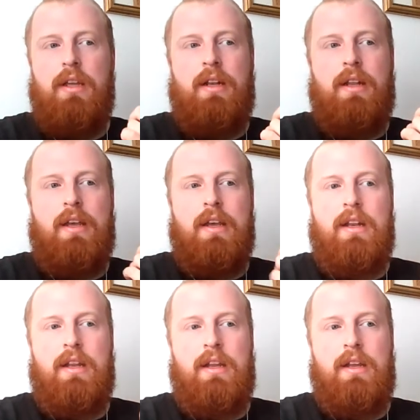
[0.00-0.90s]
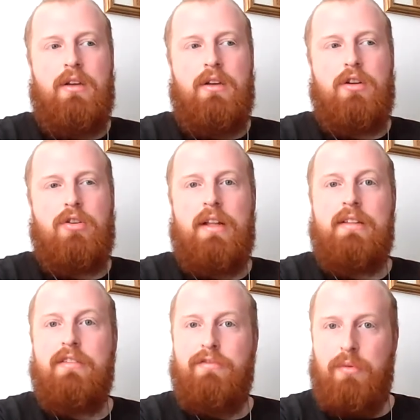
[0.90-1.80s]
in any
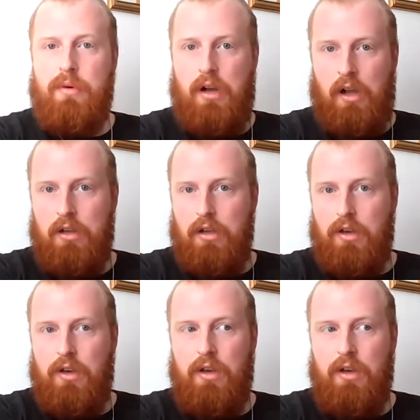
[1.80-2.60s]
creative work,